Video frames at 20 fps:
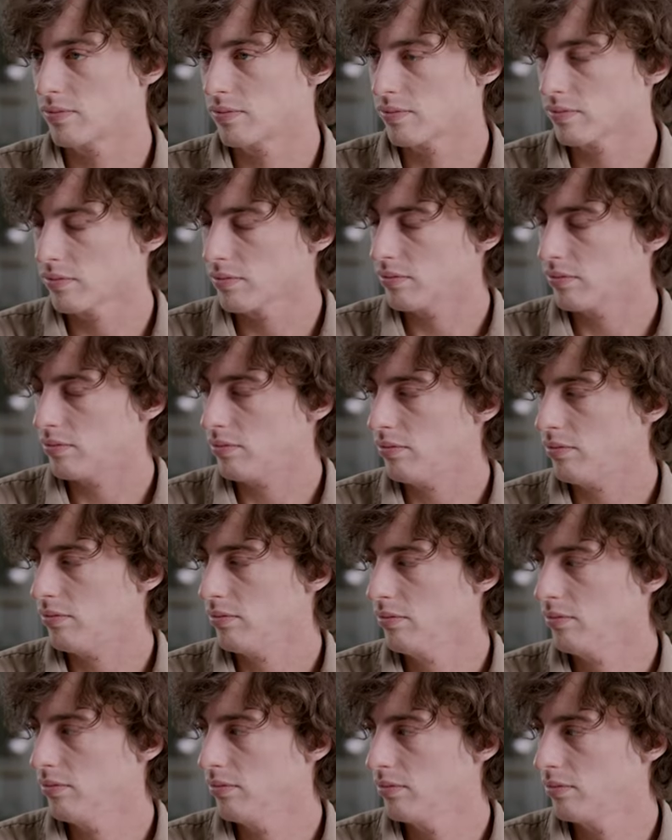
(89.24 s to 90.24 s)

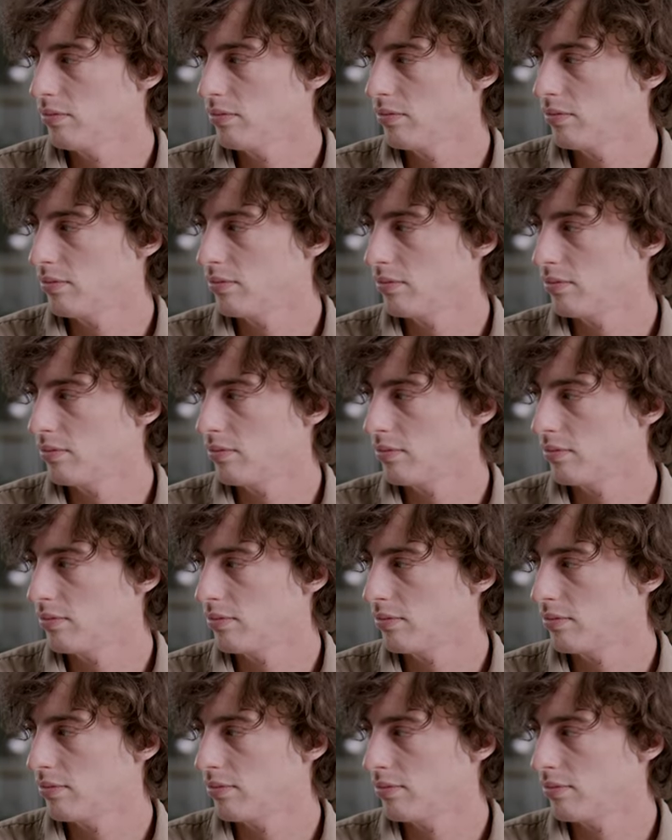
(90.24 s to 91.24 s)

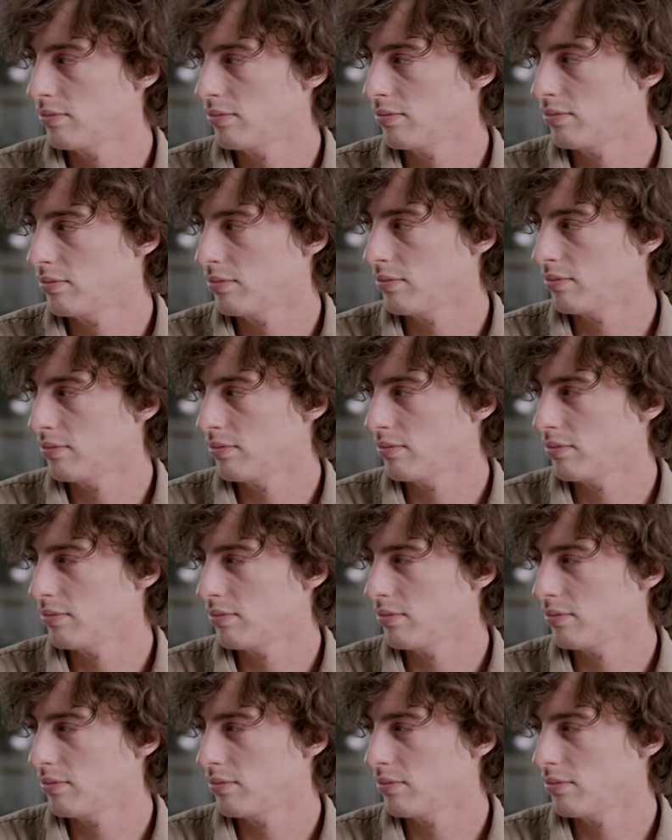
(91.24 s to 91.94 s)
No words are spoken by the person on screen.